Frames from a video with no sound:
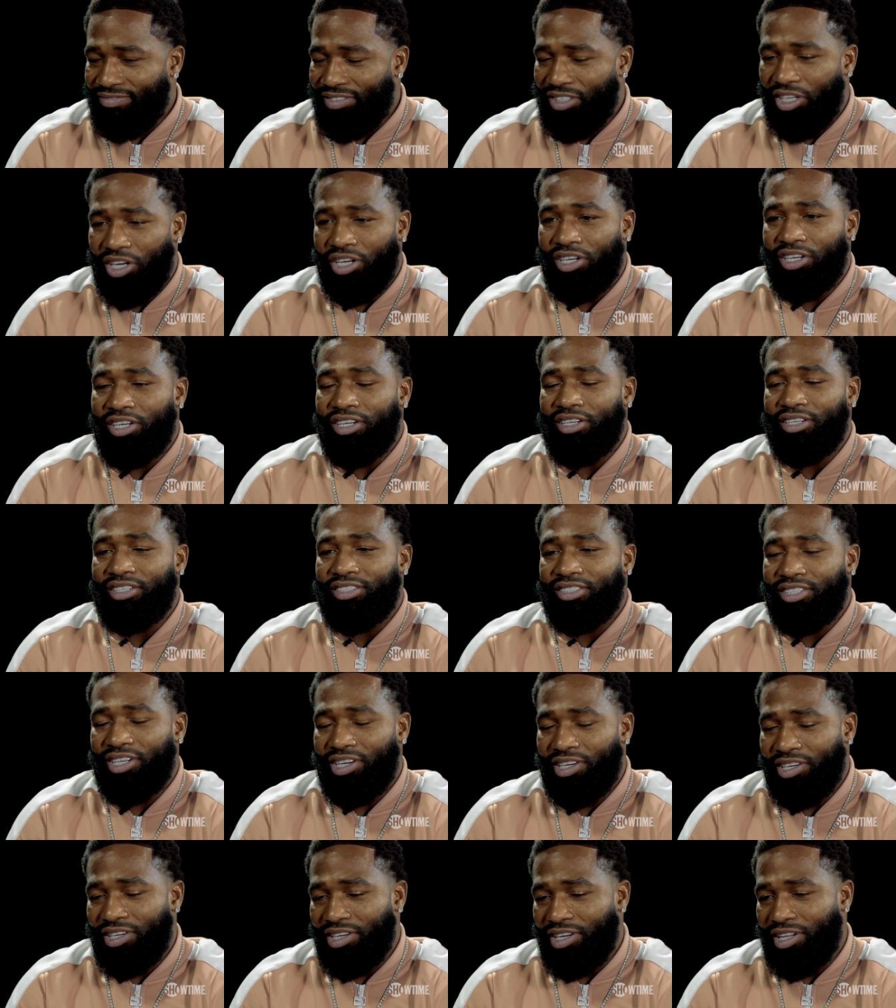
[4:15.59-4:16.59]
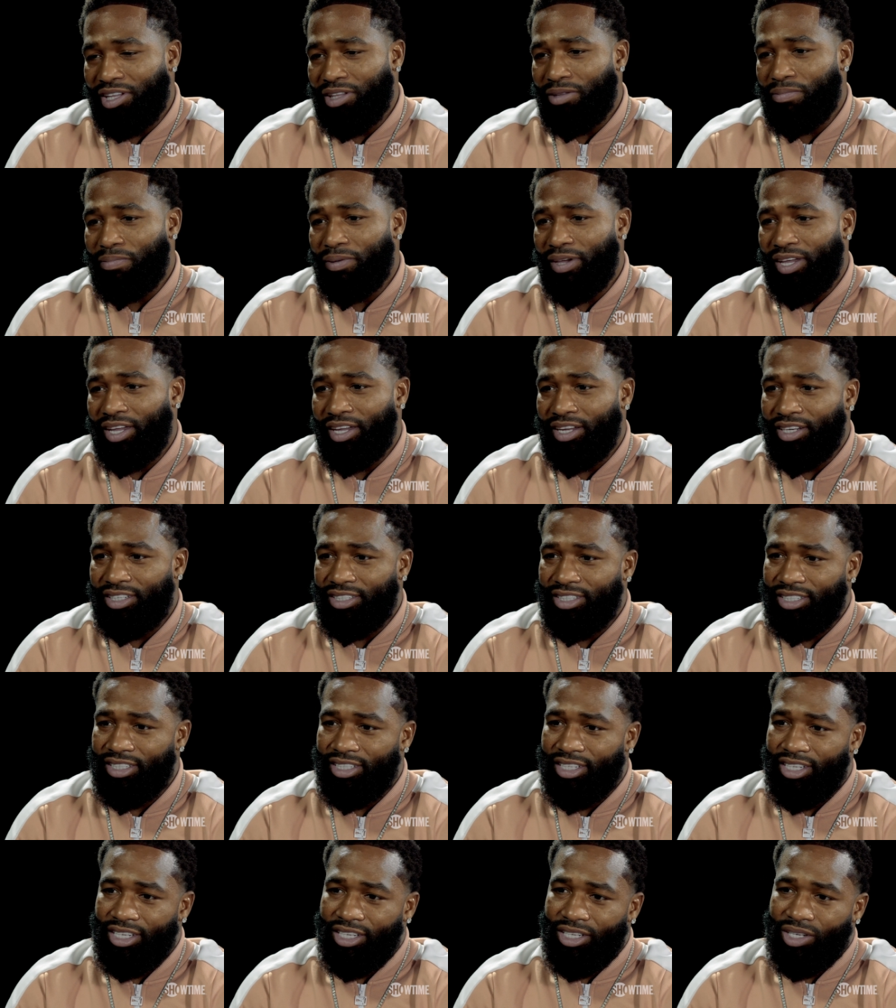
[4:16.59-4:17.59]
turning turning another page,
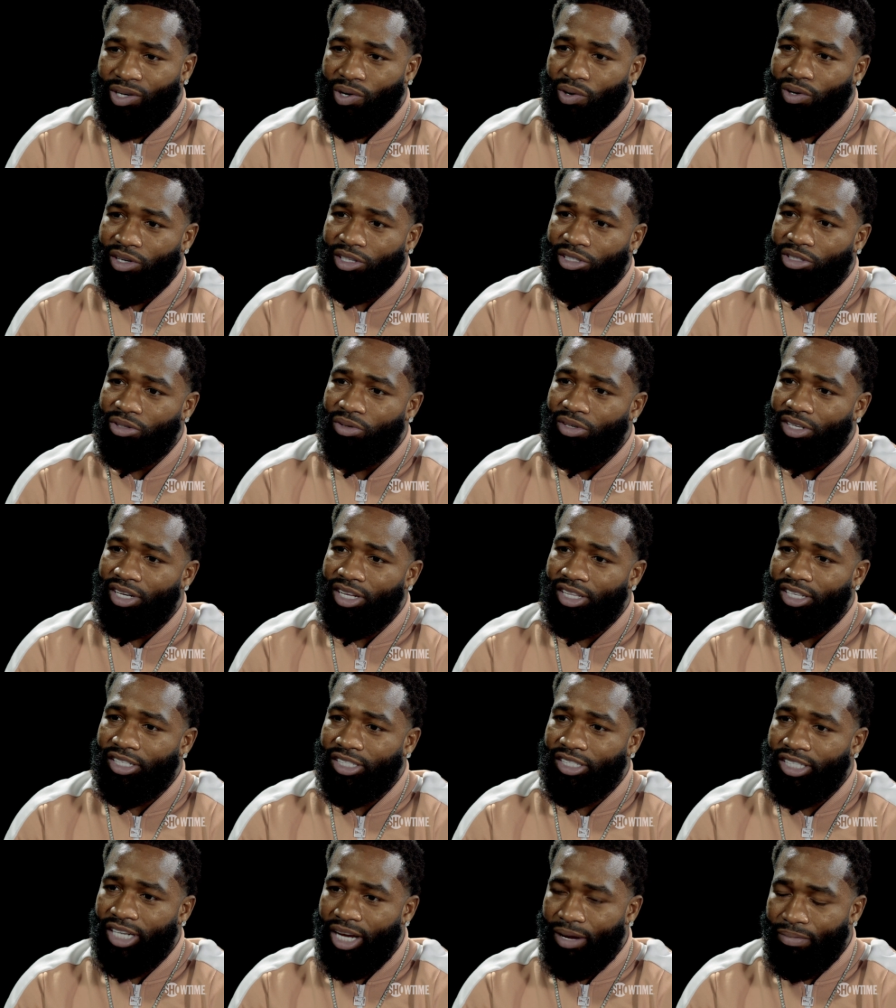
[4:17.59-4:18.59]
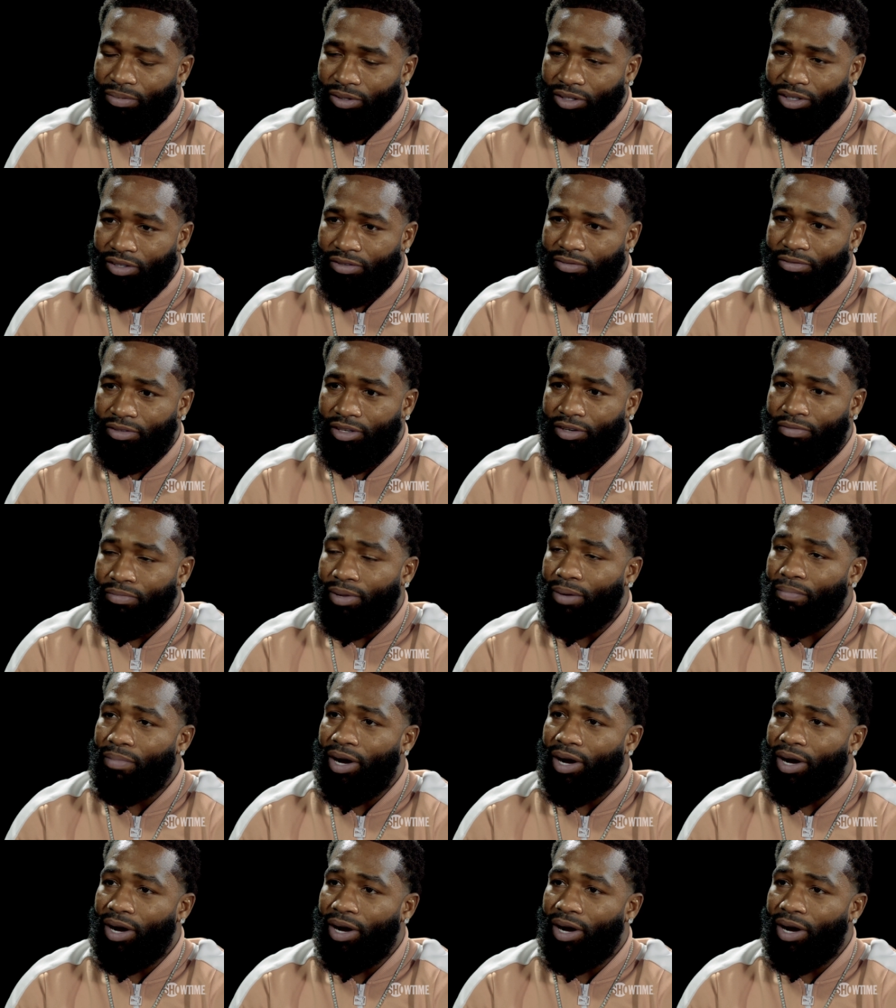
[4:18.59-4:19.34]
going into another chapter of, of my